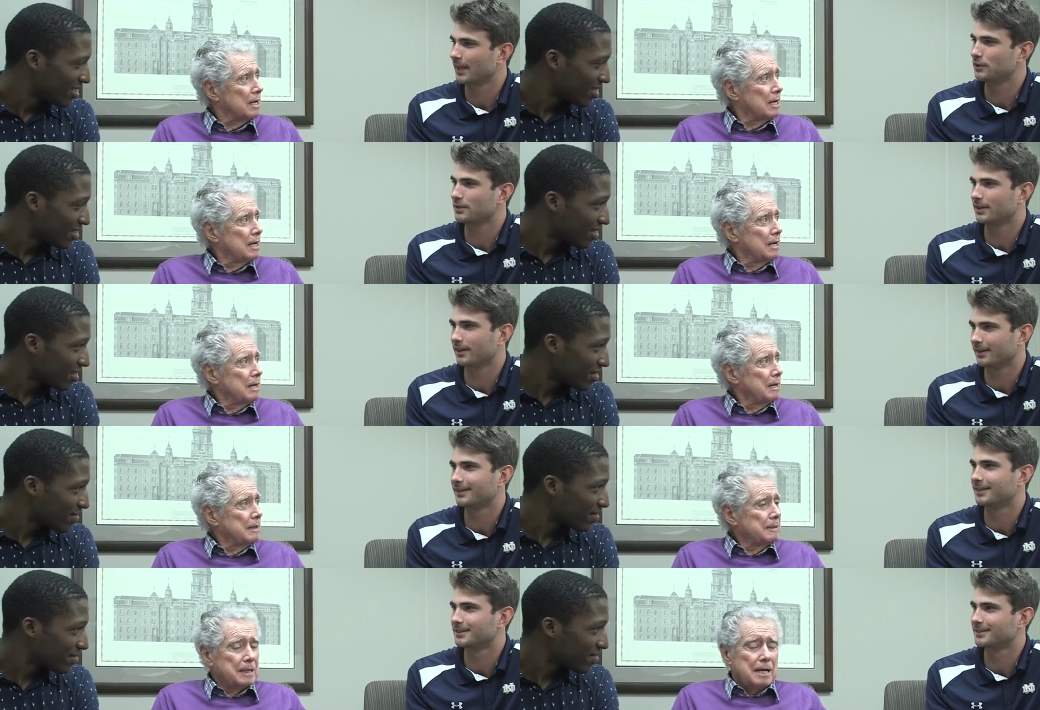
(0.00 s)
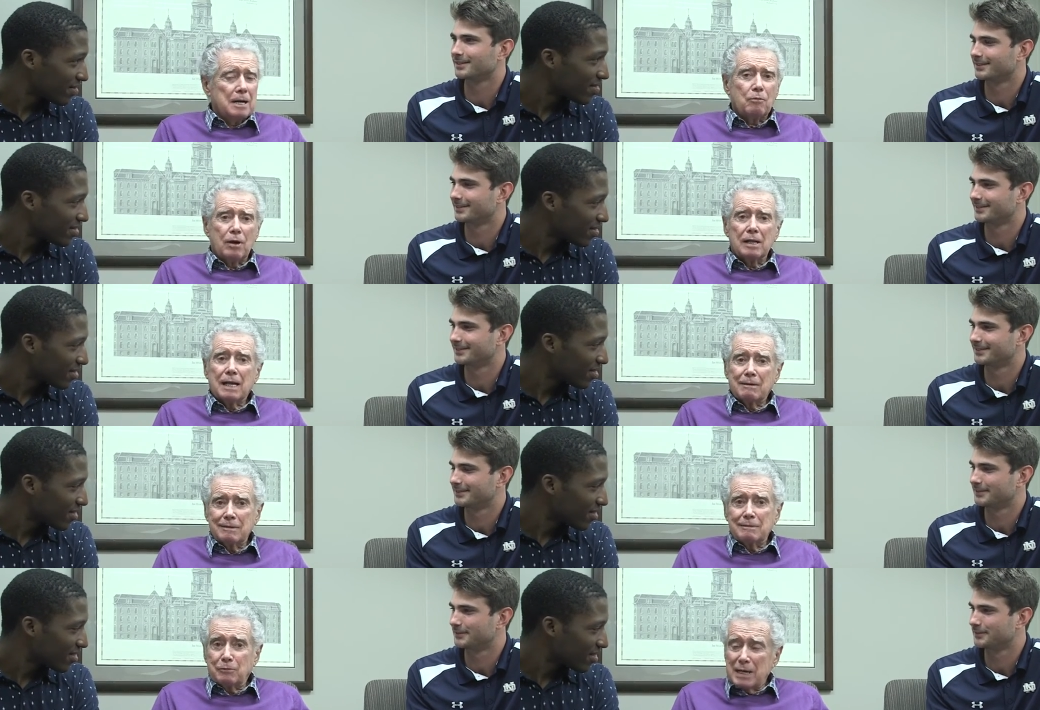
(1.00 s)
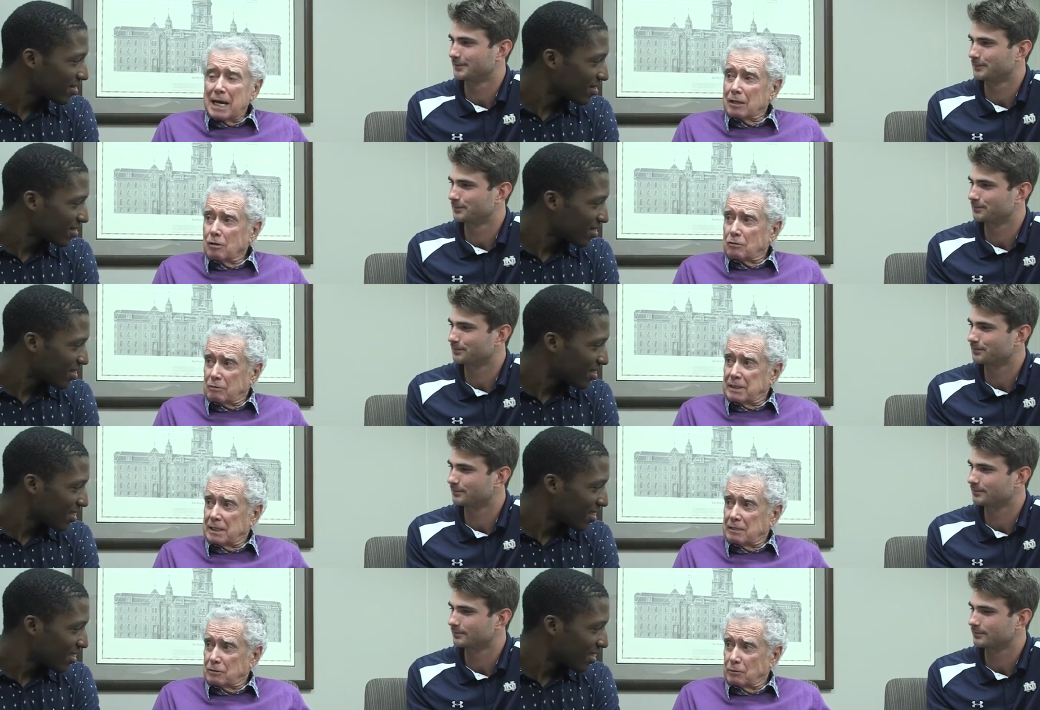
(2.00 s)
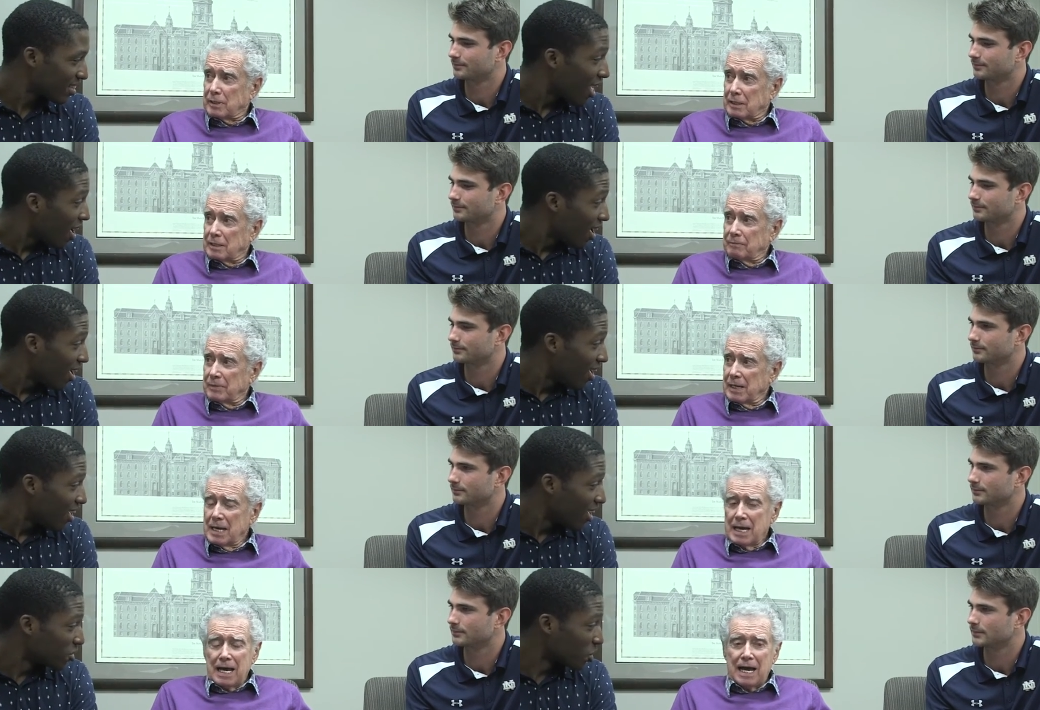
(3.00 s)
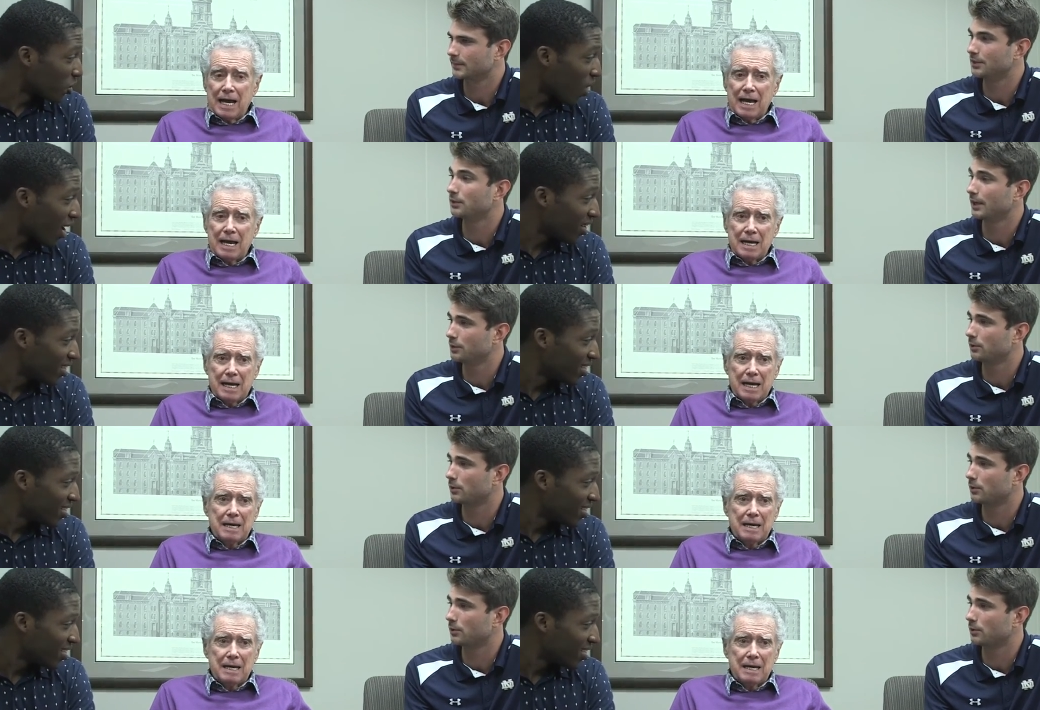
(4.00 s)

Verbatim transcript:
Speaker 1: Every Sunday, yes.
Speaker 2: Well, uh, we had to go three days a week was required. And you, were